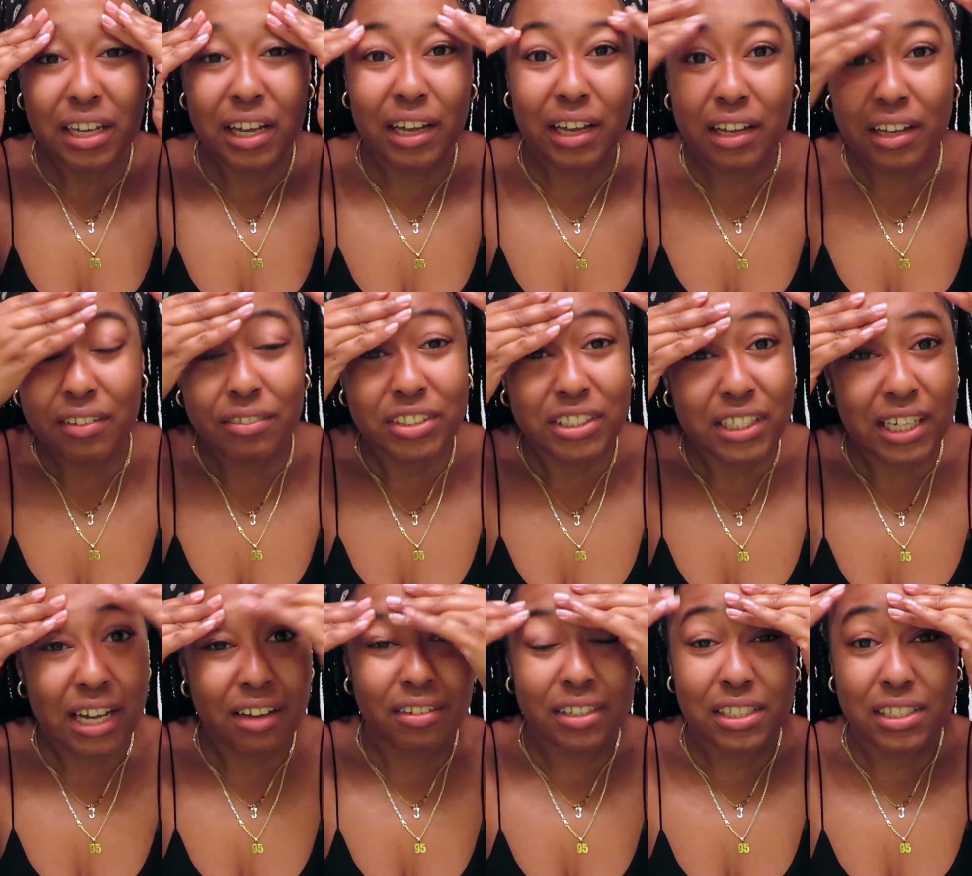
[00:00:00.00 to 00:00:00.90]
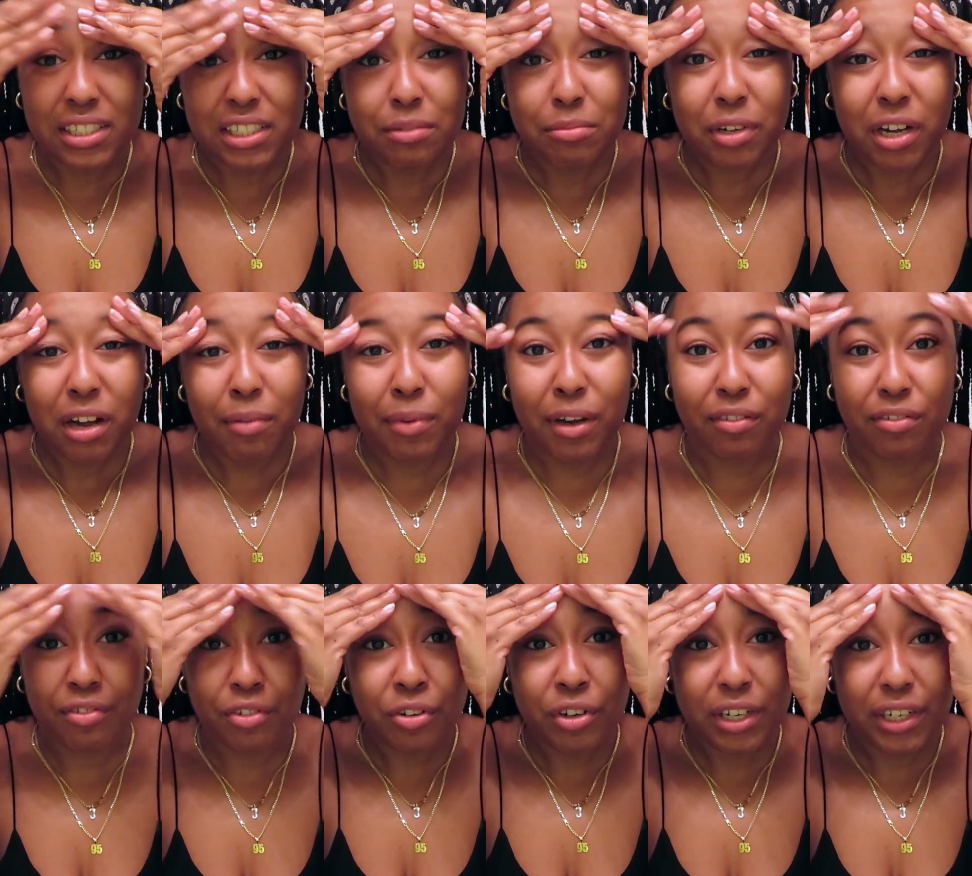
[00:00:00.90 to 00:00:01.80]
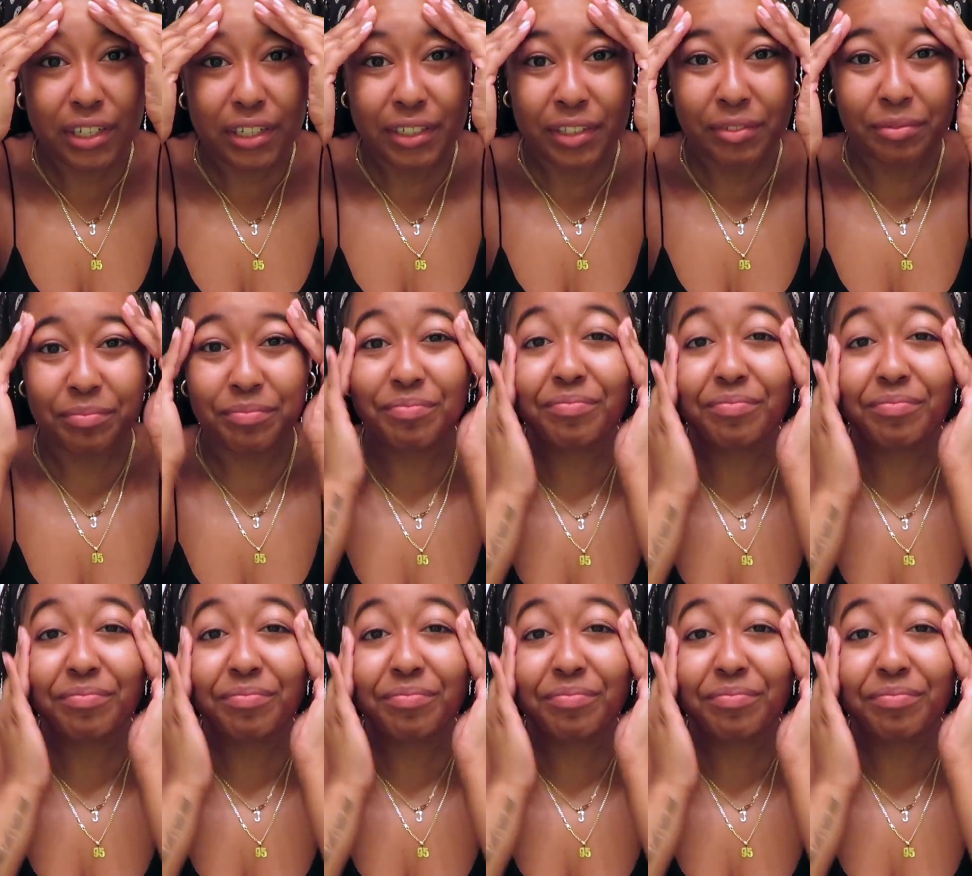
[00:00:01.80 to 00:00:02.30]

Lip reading: I just got eczema on my forehead.